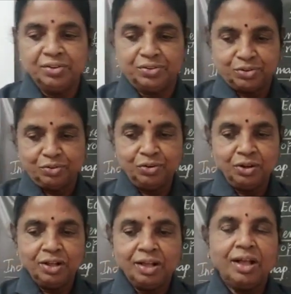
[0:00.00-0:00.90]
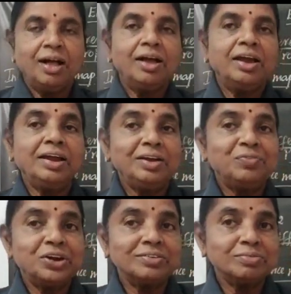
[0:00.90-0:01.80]
So,
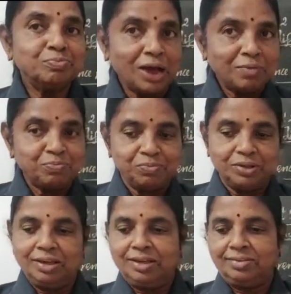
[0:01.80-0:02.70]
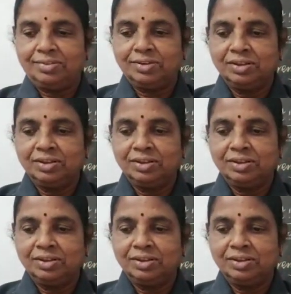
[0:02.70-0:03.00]
indifference map is